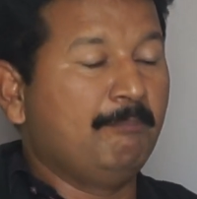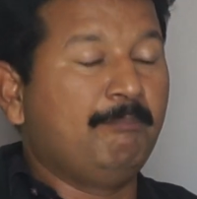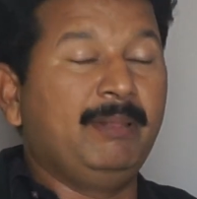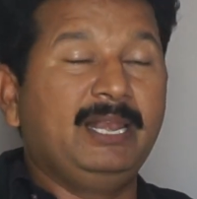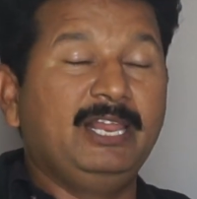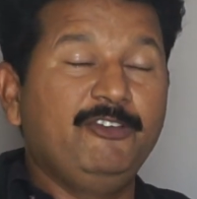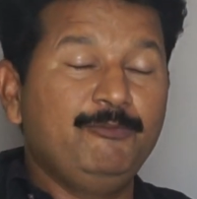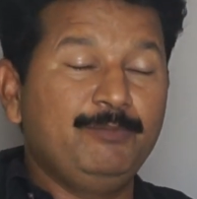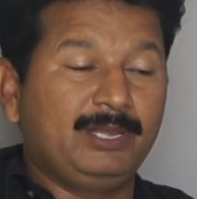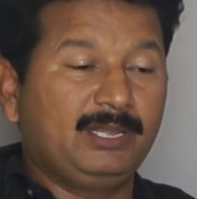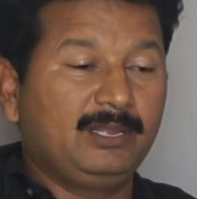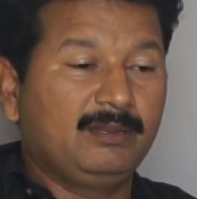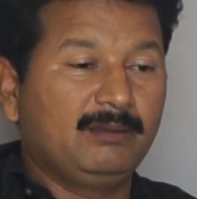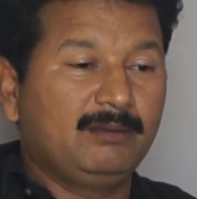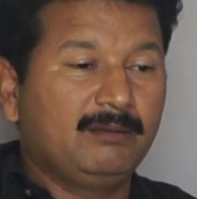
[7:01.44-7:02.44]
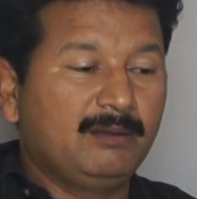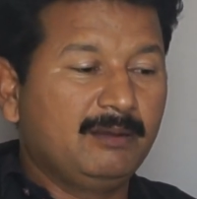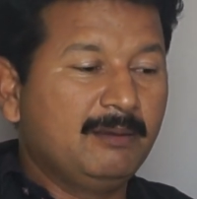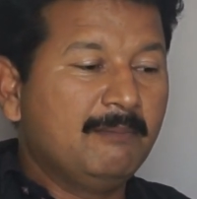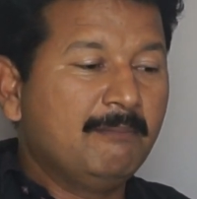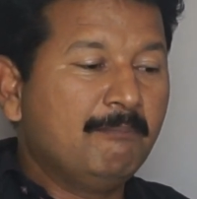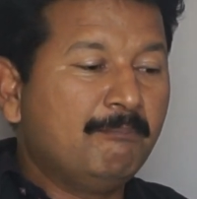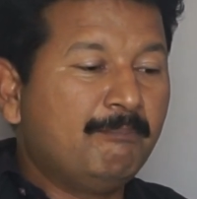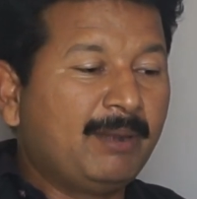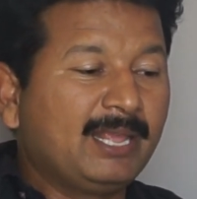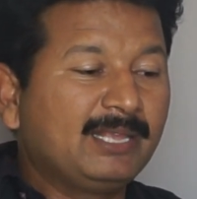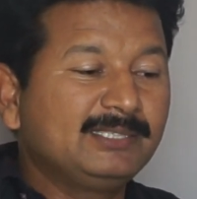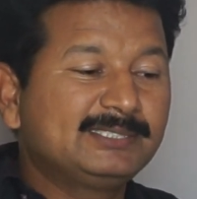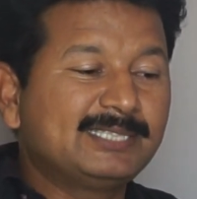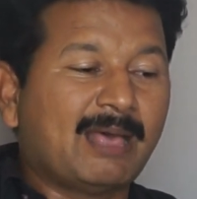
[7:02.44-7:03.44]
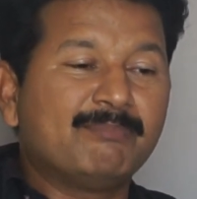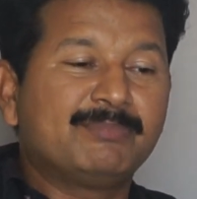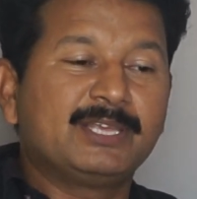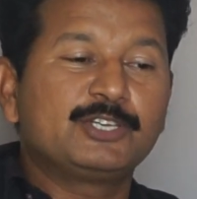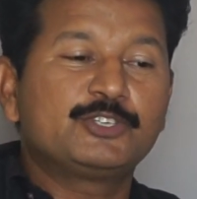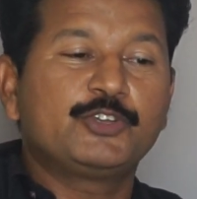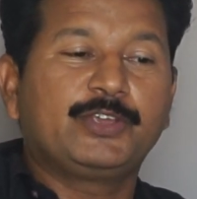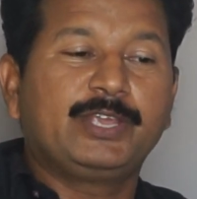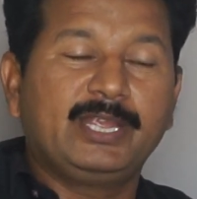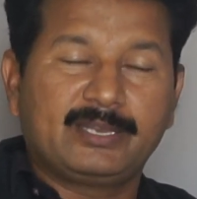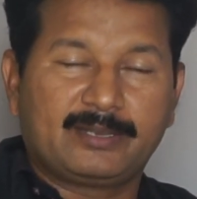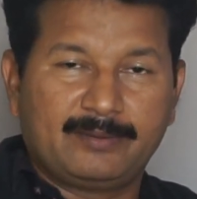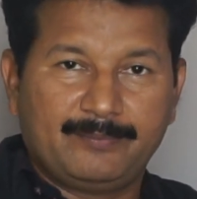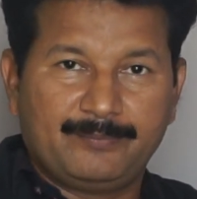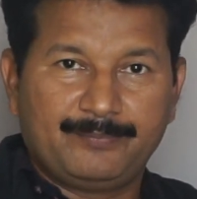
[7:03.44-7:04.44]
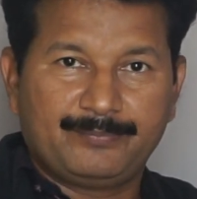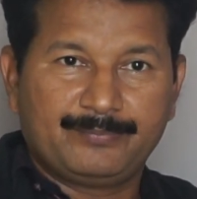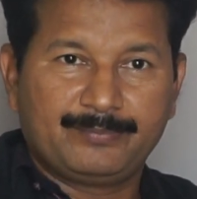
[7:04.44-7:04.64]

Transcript: Believe me. Bring something to eat.